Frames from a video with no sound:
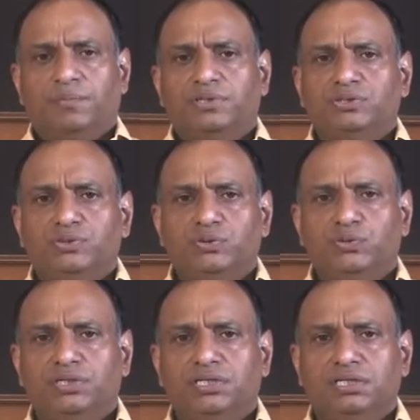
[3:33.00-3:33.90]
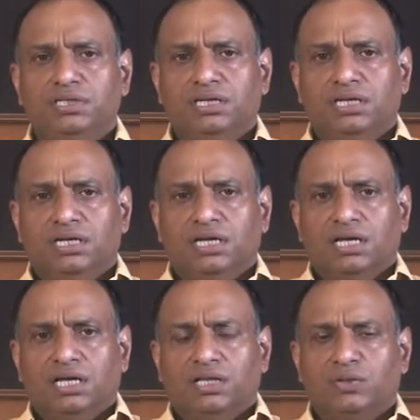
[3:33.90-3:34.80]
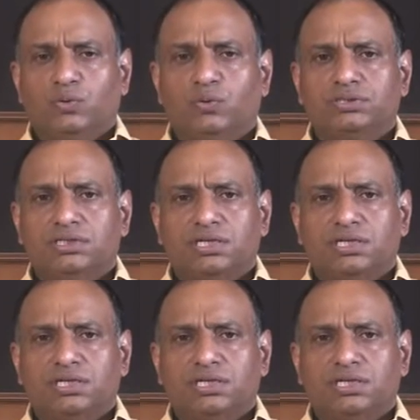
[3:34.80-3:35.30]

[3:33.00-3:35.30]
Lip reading: Pursuing those